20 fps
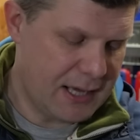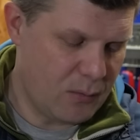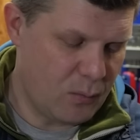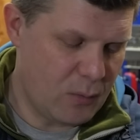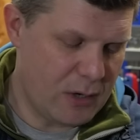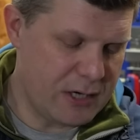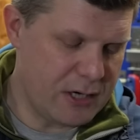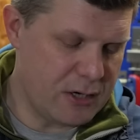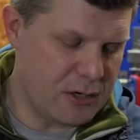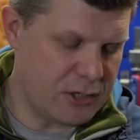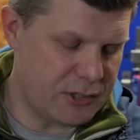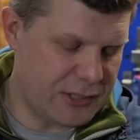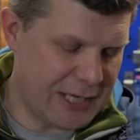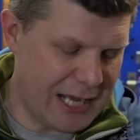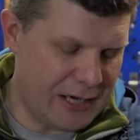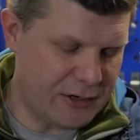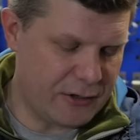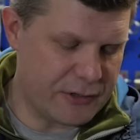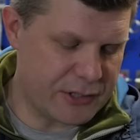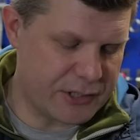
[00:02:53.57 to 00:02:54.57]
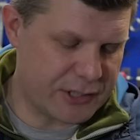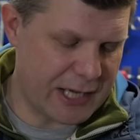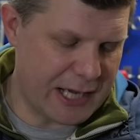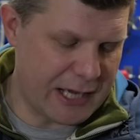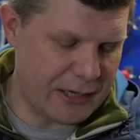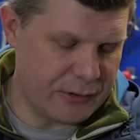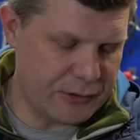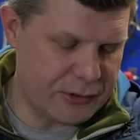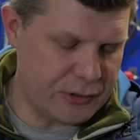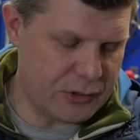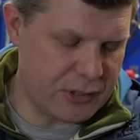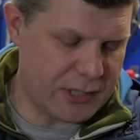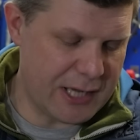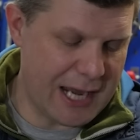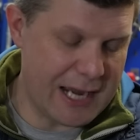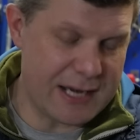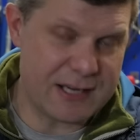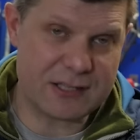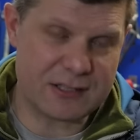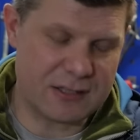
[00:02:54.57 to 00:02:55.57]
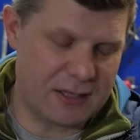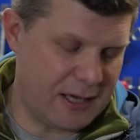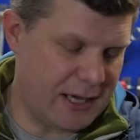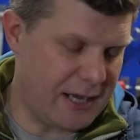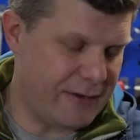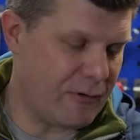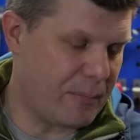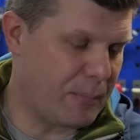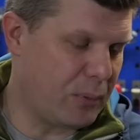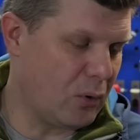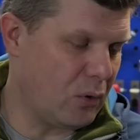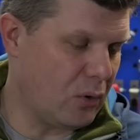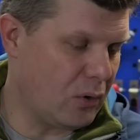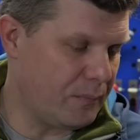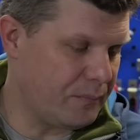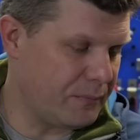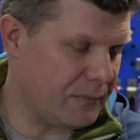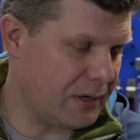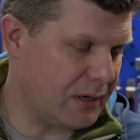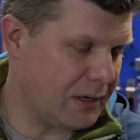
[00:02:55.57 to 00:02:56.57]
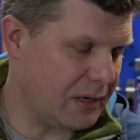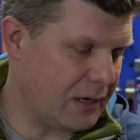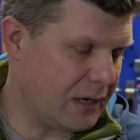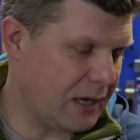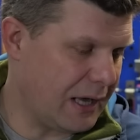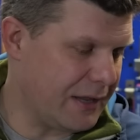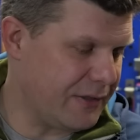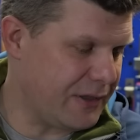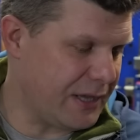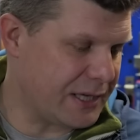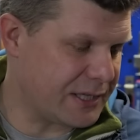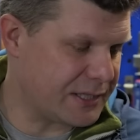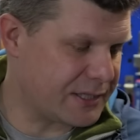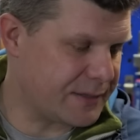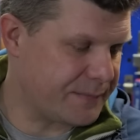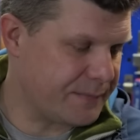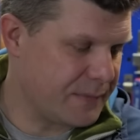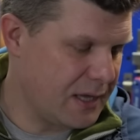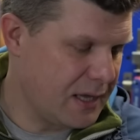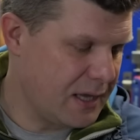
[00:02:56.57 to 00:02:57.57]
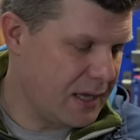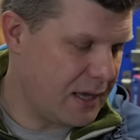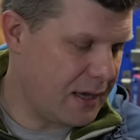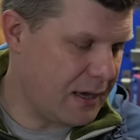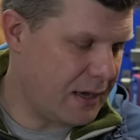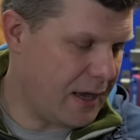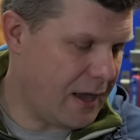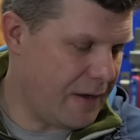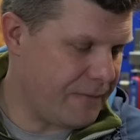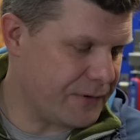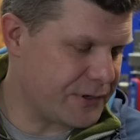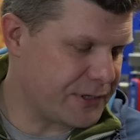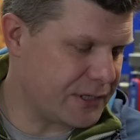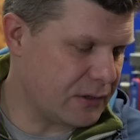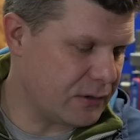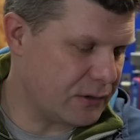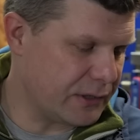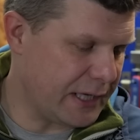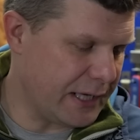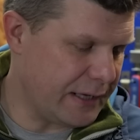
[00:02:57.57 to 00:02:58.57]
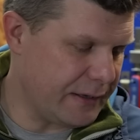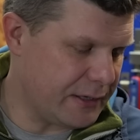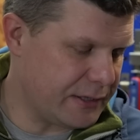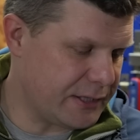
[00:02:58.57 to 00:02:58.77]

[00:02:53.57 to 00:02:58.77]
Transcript: When you stand on the scales, you get a report like this every single day.